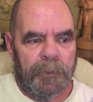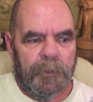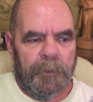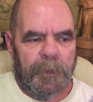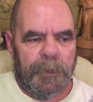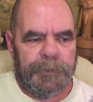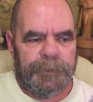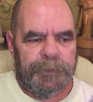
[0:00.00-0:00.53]

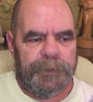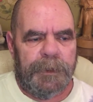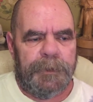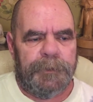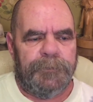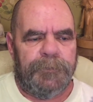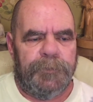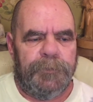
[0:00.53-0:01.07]
I did not
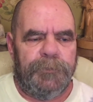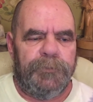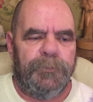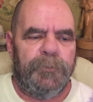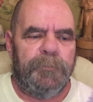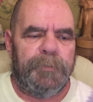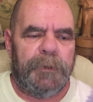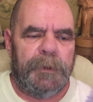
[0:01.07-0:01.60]
intend to
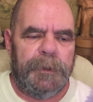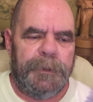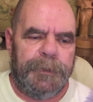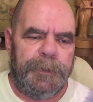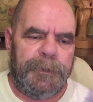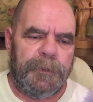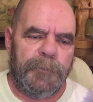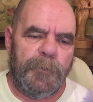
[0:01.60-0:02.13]
imply that
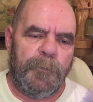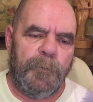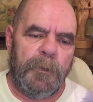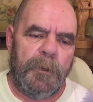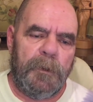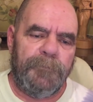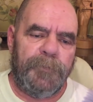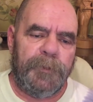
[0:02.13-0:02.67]
I'm
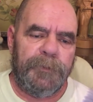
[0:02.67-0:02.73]
qualified